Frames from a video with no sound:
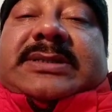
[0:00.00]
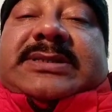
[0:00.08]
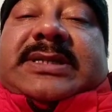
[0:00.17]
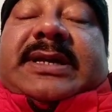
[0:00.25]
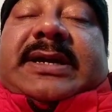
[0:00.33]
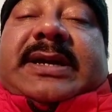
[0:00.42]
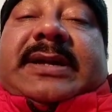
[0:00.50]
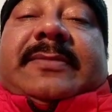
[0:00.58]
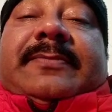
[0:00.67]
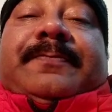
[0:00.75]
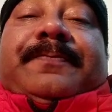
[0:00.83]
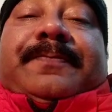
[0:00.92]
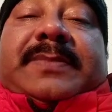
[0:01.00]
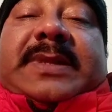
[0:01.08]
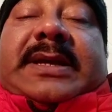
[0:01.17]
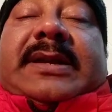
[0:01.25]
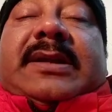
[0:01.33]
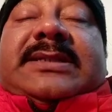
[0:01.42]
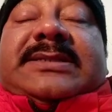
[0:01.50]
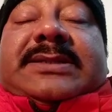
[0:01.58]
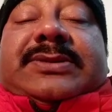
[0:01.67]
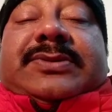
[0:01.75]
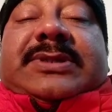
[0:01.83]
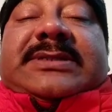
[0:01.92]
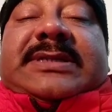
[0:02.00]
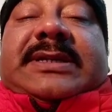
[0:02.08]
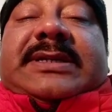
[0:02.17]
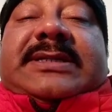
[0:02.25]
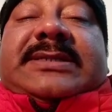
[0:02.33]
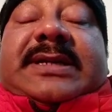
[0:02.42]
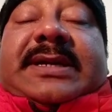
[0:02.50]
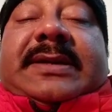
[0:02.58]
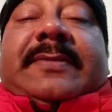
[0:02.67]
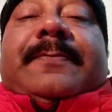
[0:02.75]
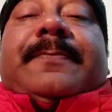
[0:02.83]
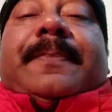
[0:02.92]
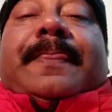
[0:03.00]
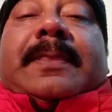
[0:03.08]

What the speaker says: See again and listen to this sentence again.